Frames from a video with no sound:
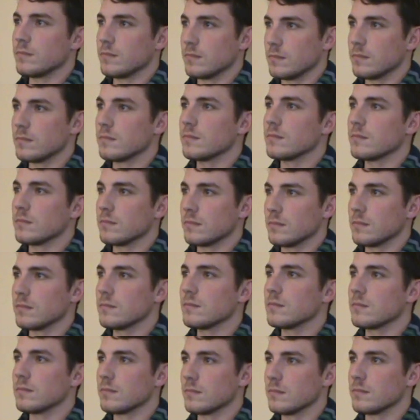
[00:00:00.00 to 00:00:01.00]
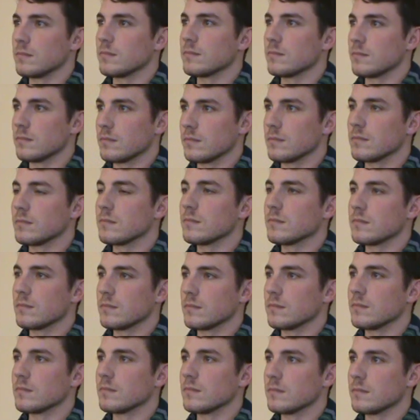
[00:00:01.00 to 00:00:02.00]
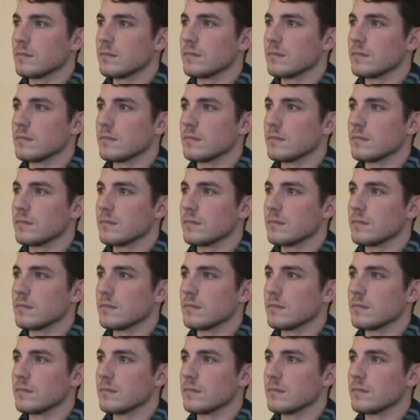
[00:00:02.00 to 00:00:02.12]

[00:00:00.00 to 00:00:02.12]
Okay. Yeah, good. good.